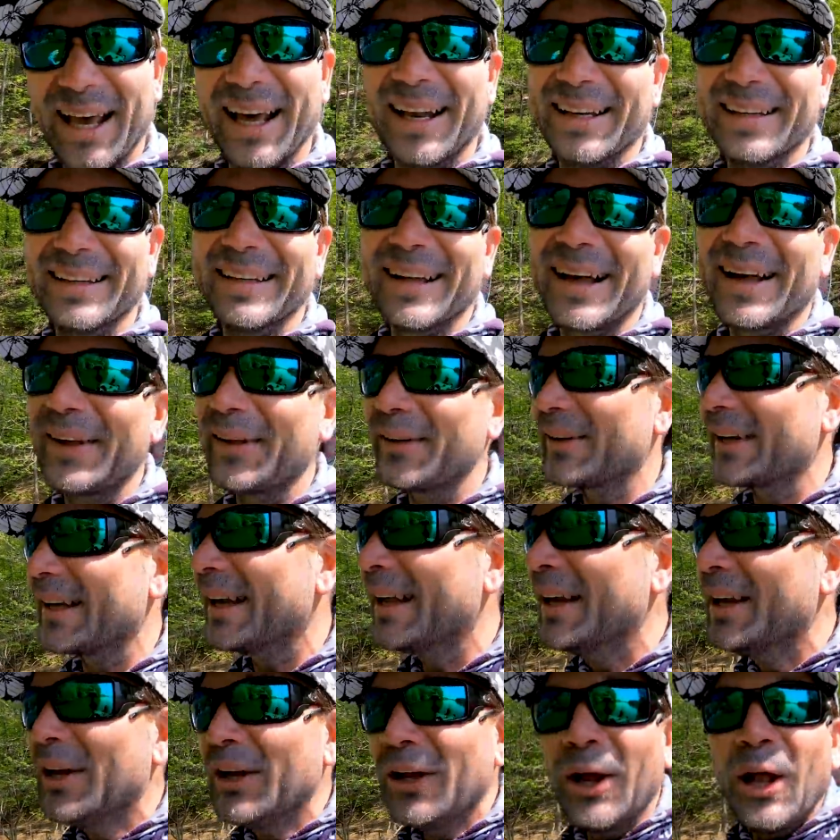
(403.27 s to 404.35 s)
got it dialed in.
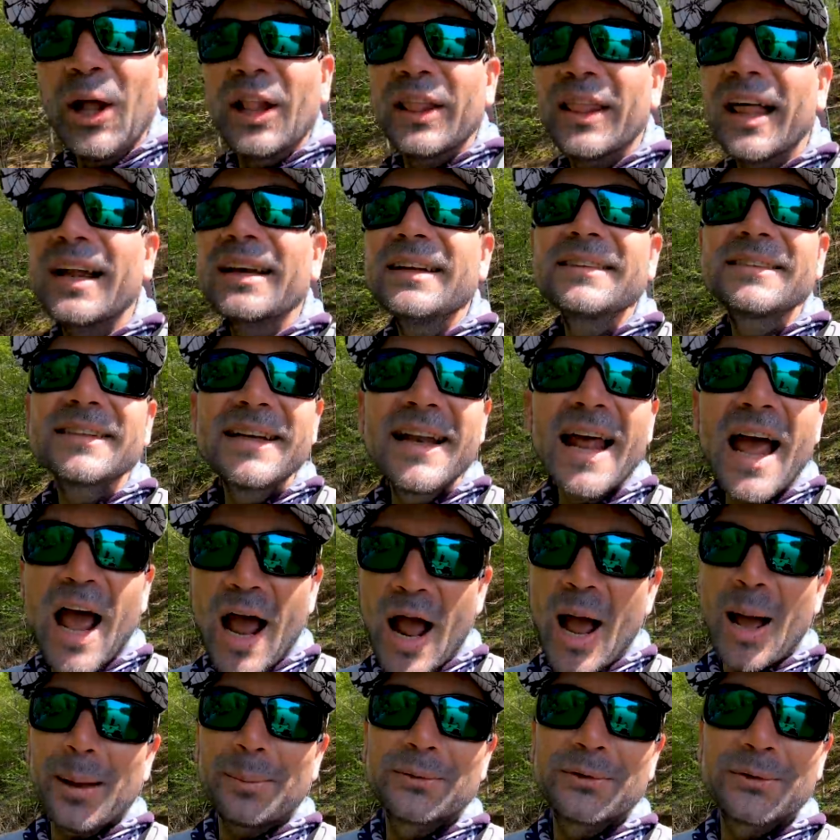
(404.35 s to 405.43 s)
That is an
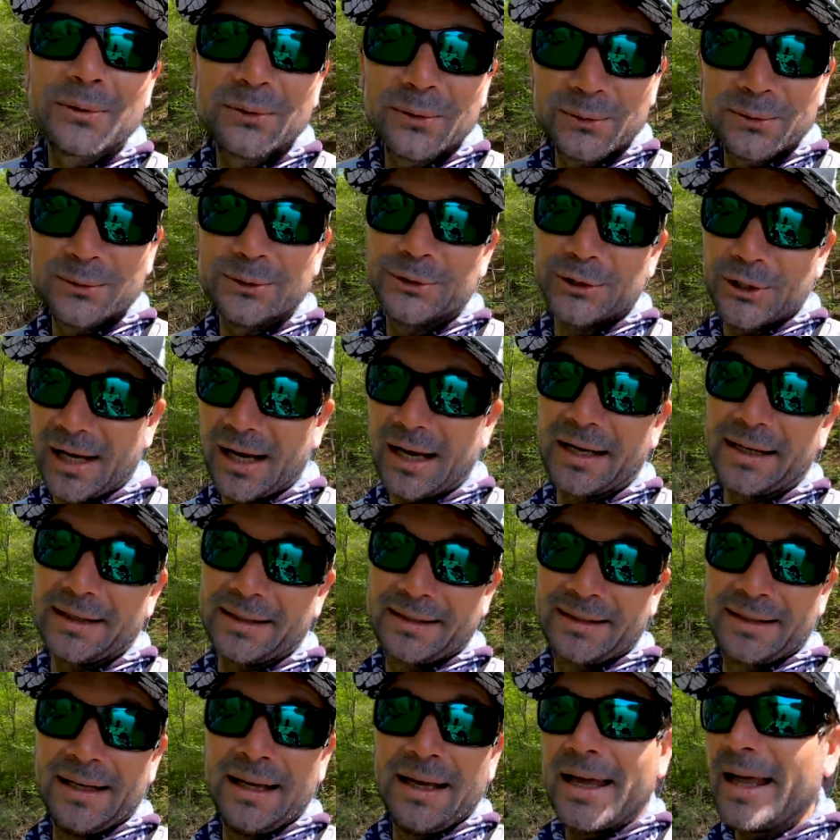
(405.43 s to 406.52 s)
absolute
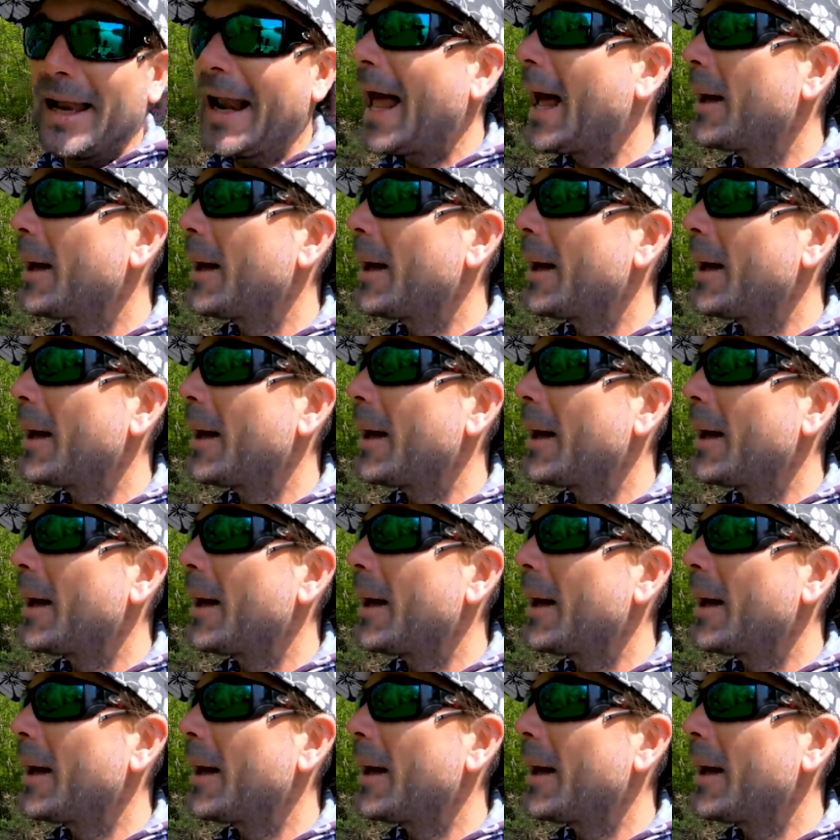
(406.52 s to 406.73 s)
giant. An